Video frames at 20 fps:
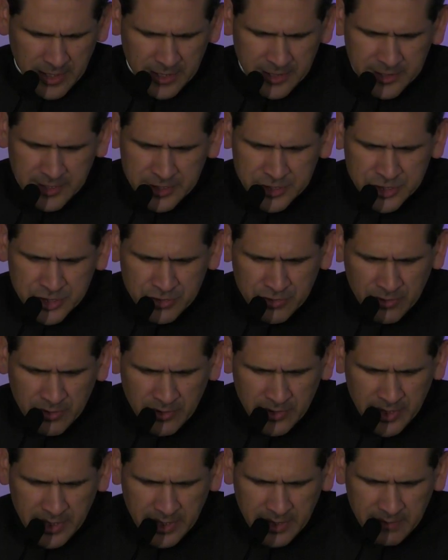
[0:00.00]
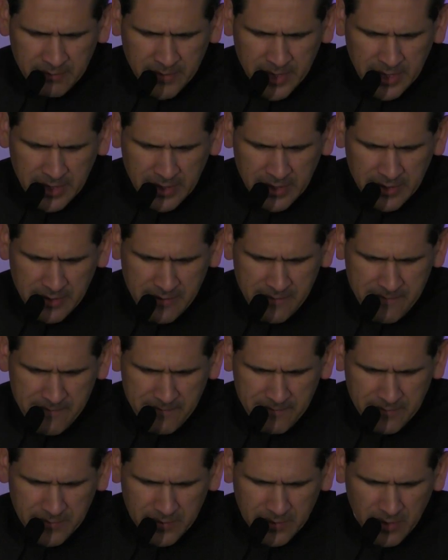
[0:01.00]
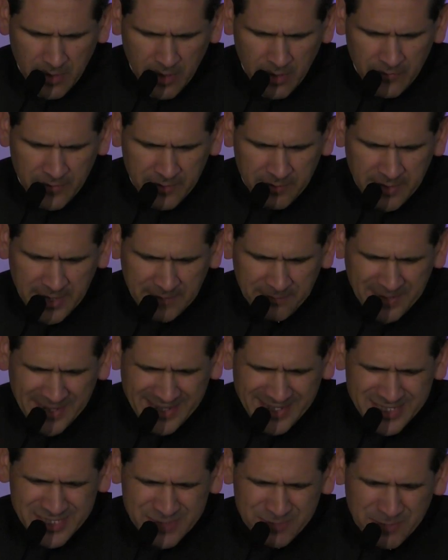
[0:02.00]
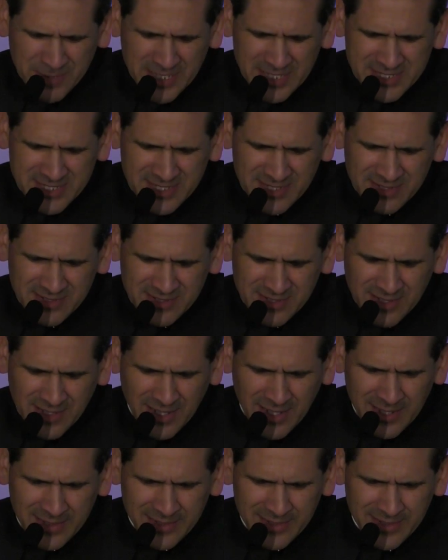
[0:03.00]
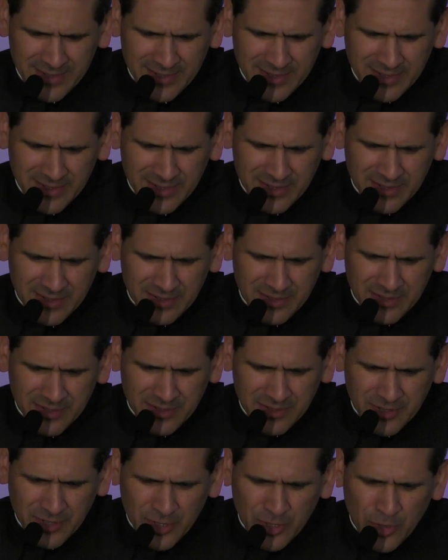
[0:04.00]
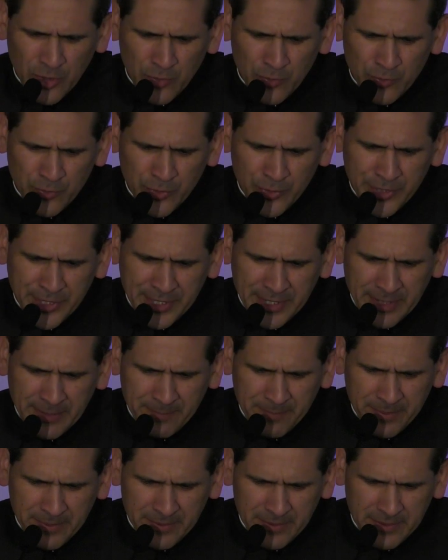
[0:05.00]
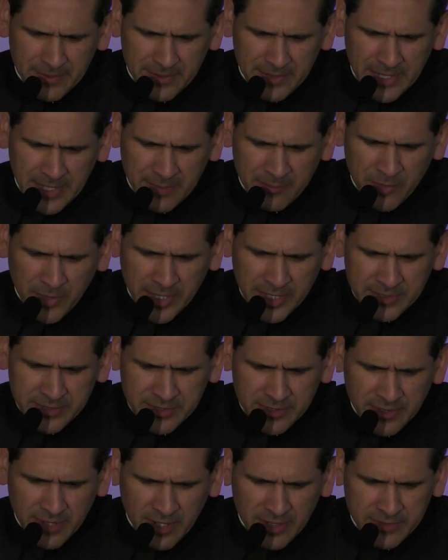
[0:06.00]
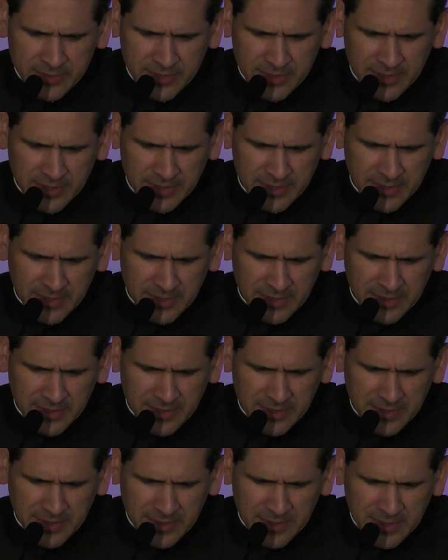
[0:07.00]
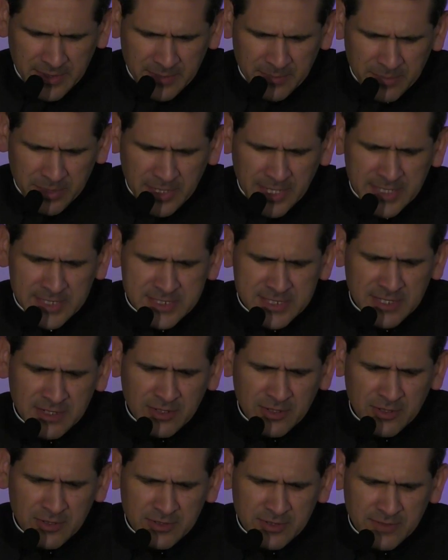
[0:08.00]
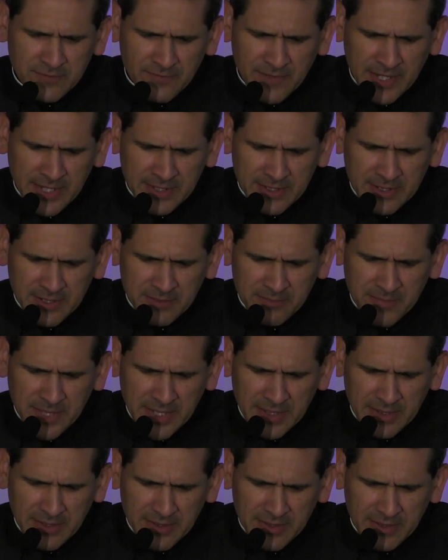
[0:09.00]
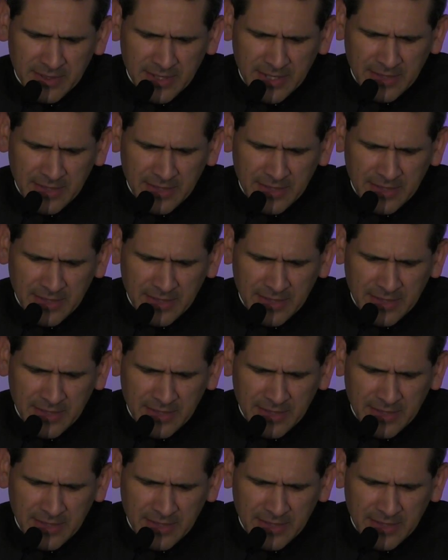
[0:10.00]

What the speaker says: Destroy in me all that may be displeasing to God. Root it up and bring it to naught. Place and cultivate in me